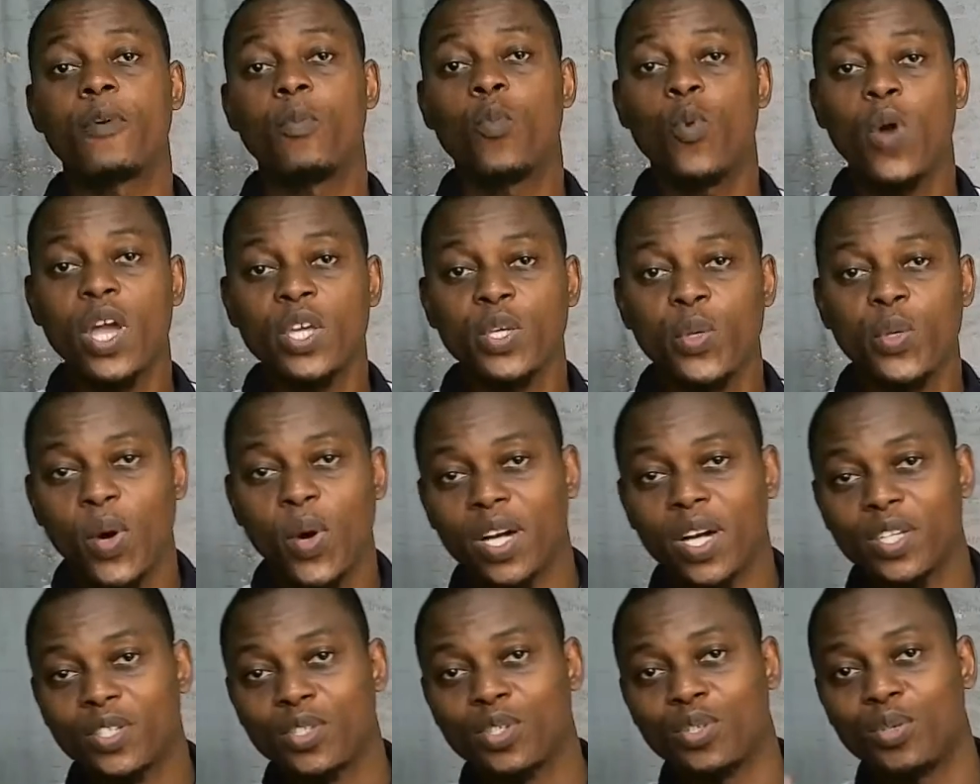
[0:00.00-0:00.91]
from where you
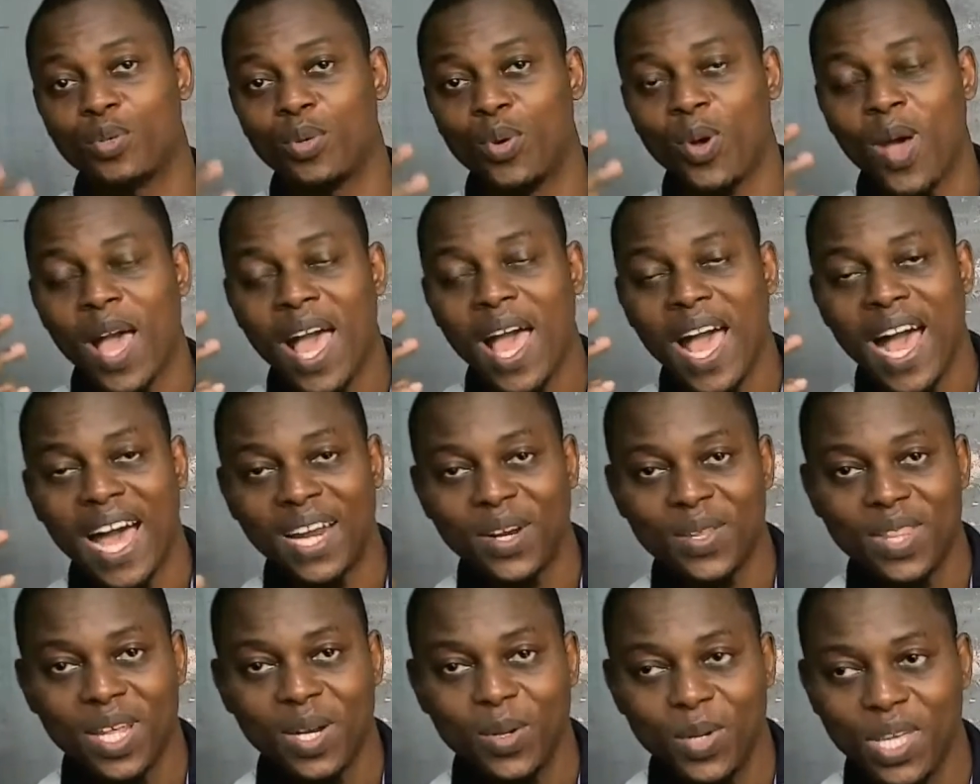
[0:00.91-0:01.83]
are to
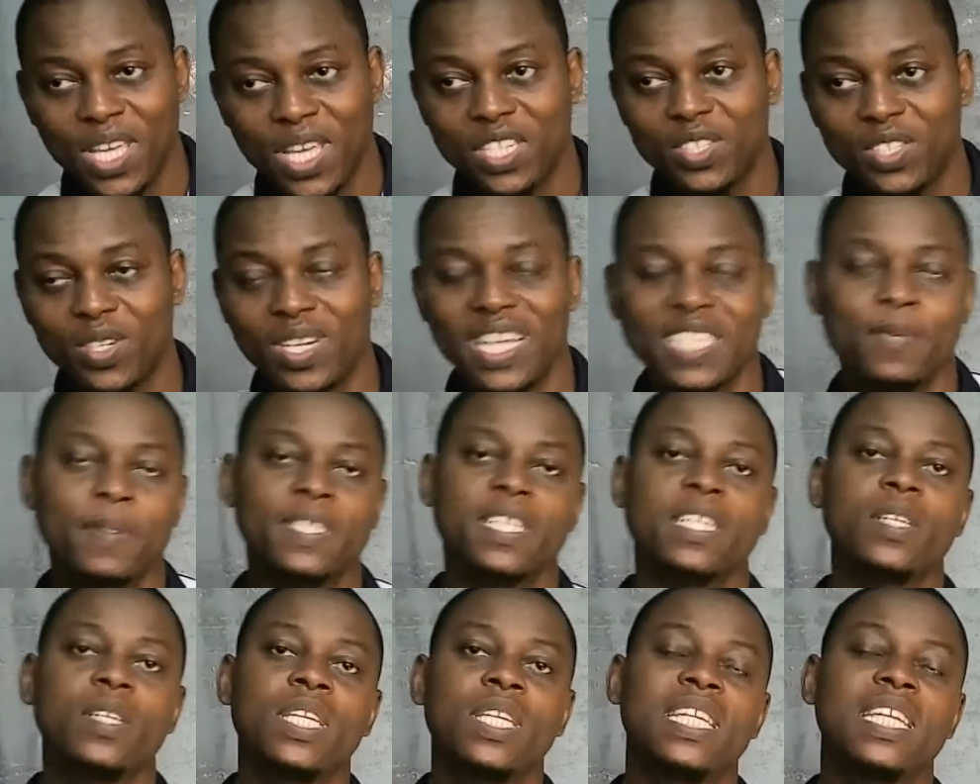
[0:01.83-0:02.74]
another location,
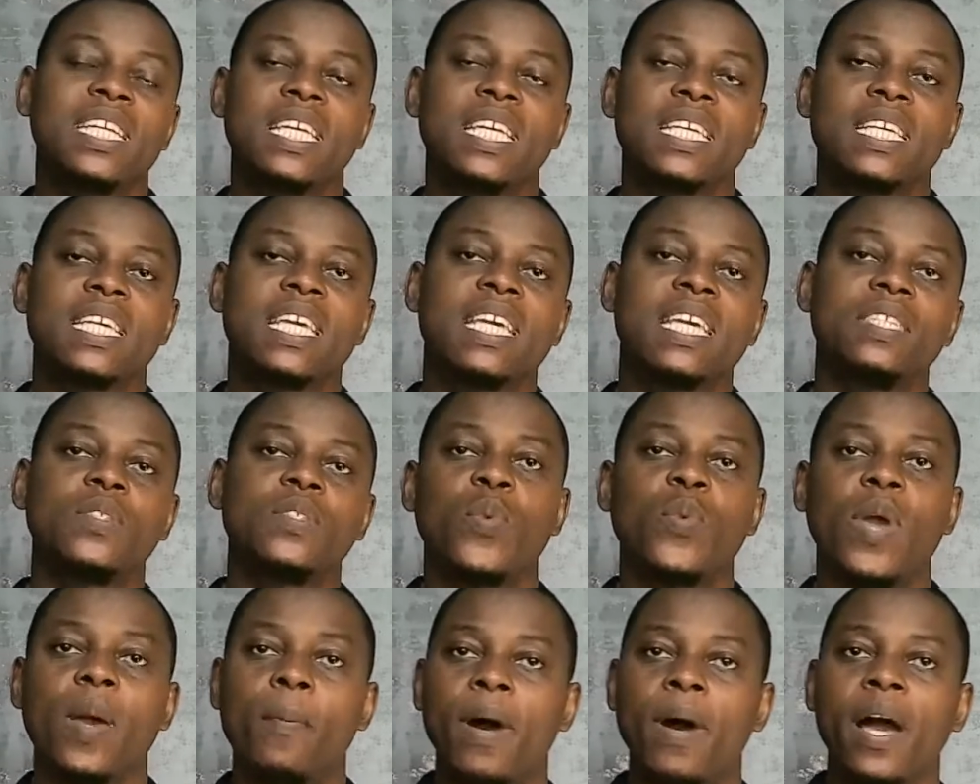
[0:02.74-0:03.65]
especially in a case
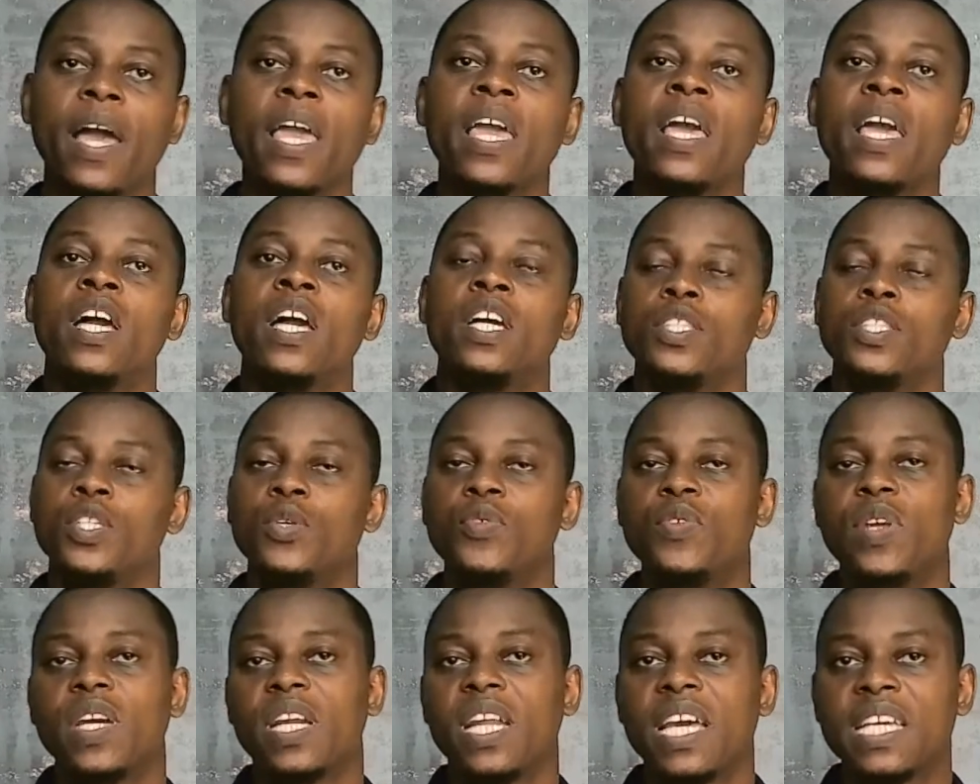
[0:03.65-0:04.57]
whereby you
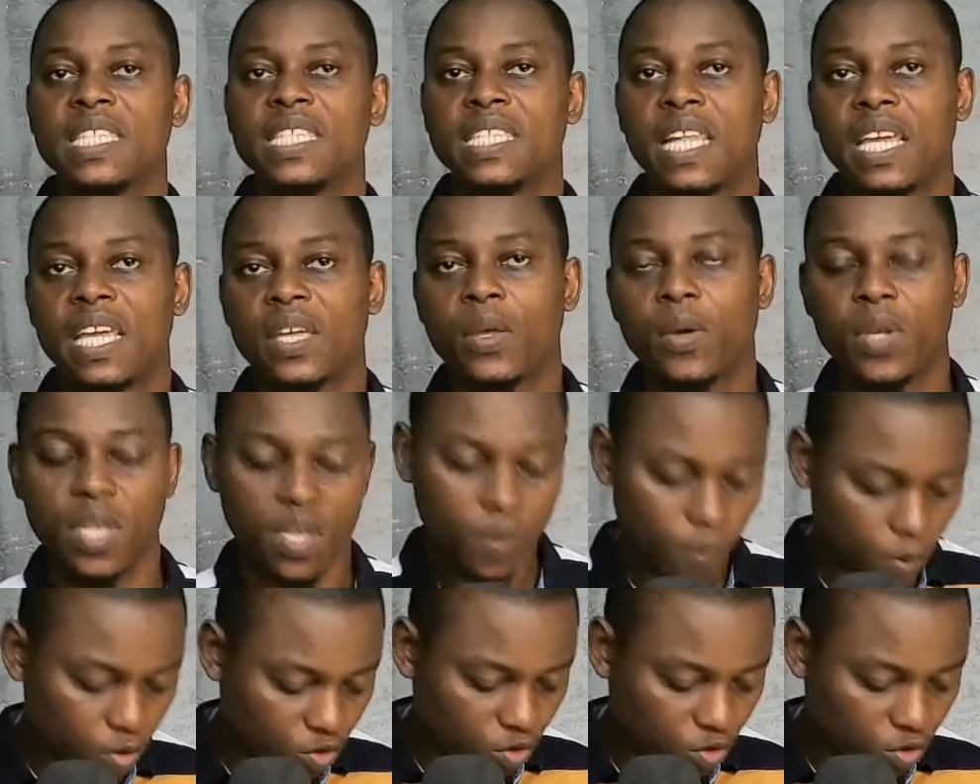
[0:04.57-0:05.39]
realize that like, okay,